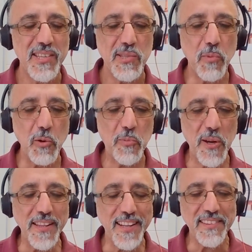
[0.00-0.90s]
small
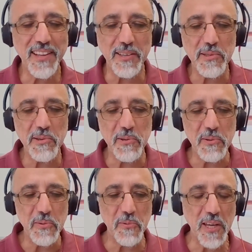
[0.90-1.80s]
print that tells
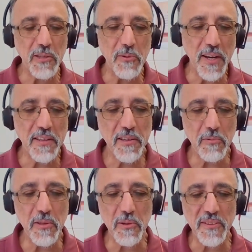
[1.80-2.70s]
you we can do anything
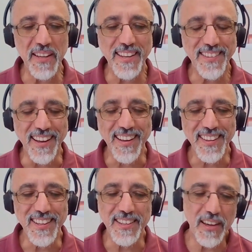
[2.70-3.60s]
with your data,
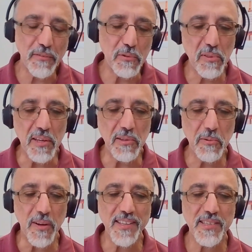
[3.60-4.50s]
then you have to think
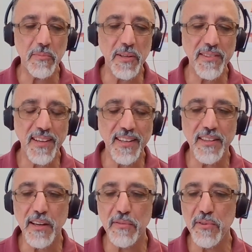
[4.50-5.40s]
twice about taking
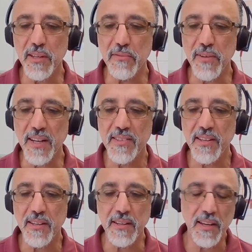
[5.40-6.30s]
that free advice,
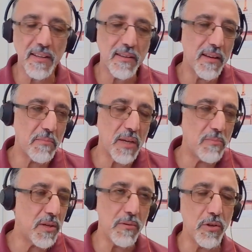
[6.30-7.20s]
and
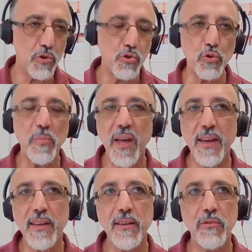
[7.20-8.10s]
maybe you should
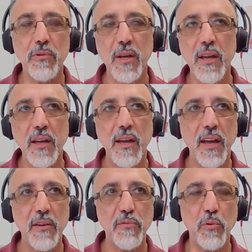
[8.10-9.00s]
pay
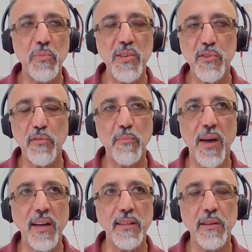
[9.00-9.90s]
for peace of
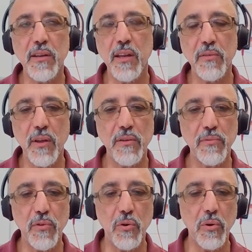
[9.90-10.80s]
mind and
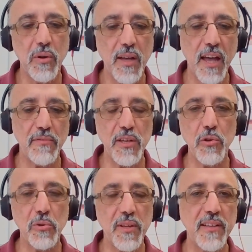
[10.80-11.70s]
for having
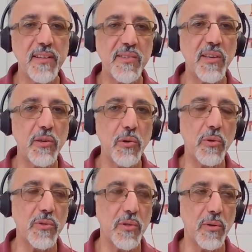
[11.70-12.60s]
your data secure.
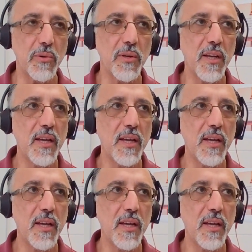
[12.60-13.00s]
So